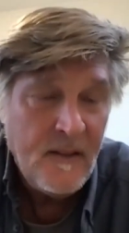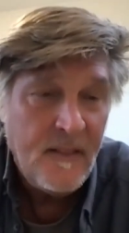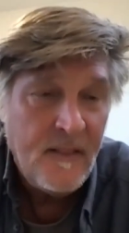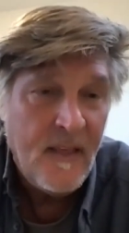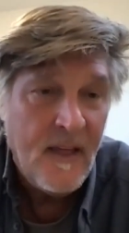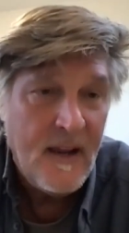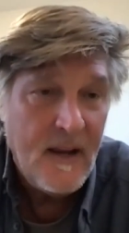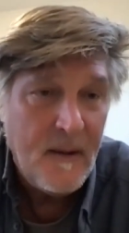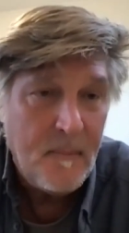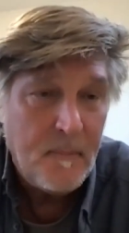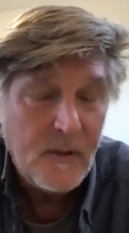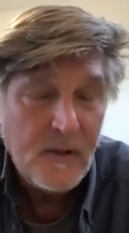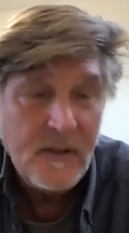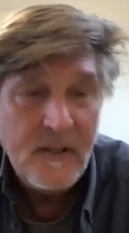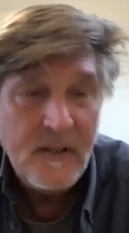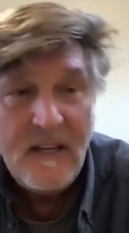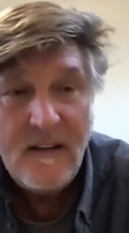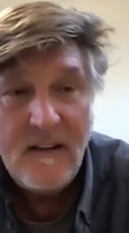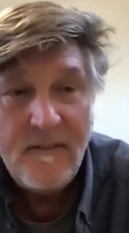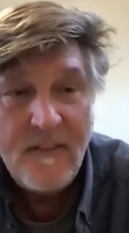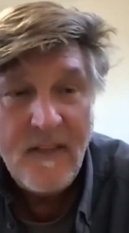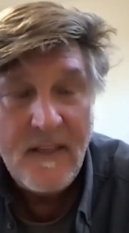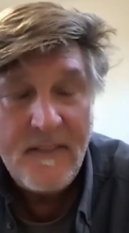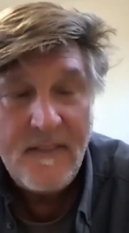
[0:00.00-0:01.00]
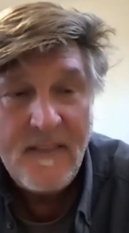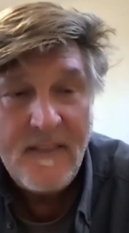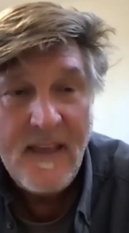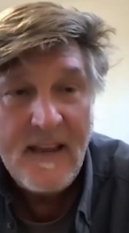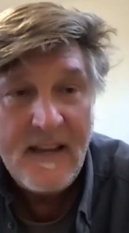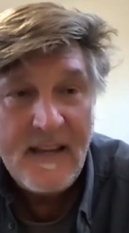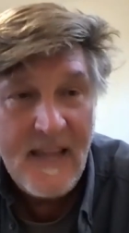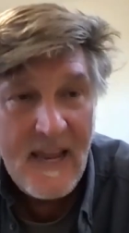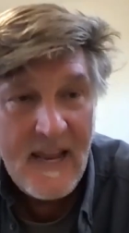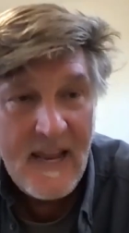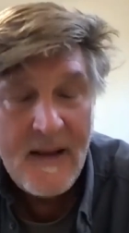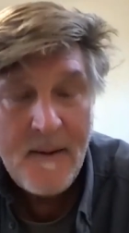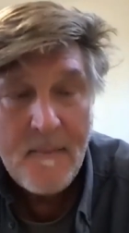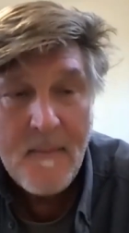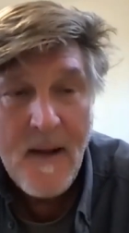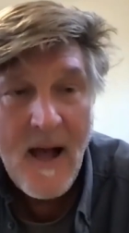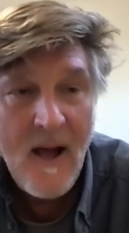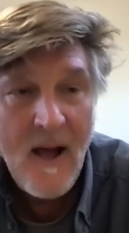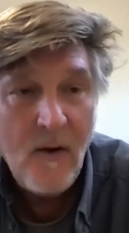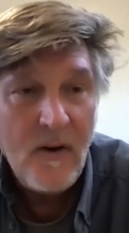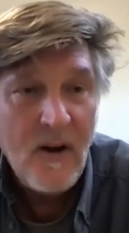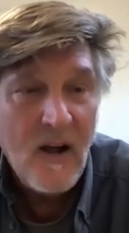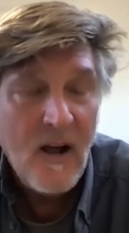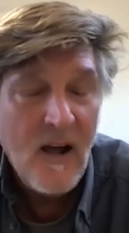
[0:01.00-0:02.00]
They believe that they came
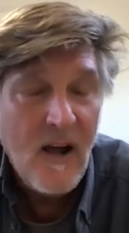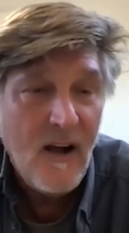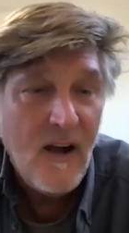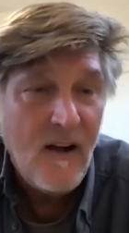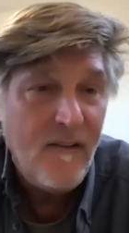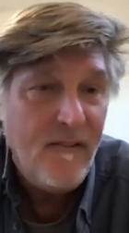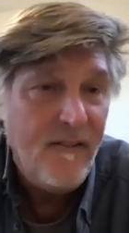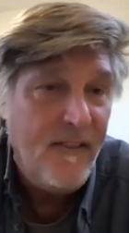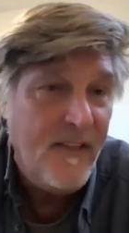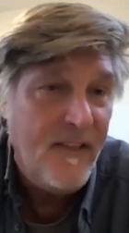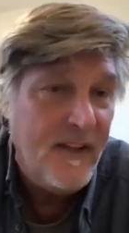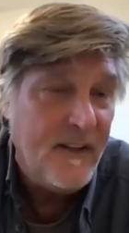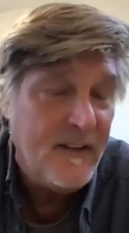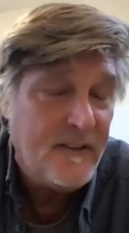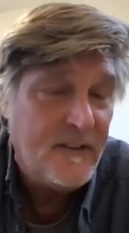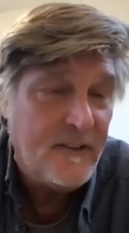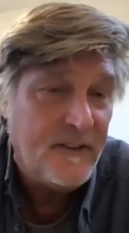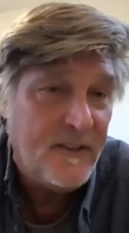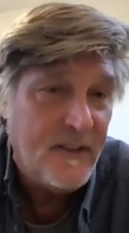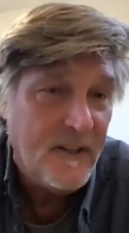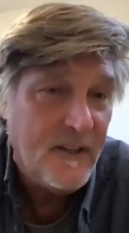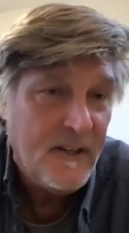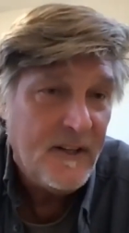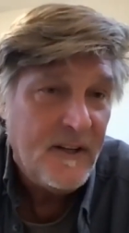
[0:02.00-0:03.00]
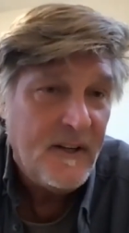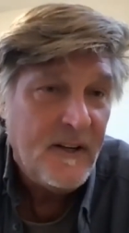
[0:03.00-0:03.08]
out of this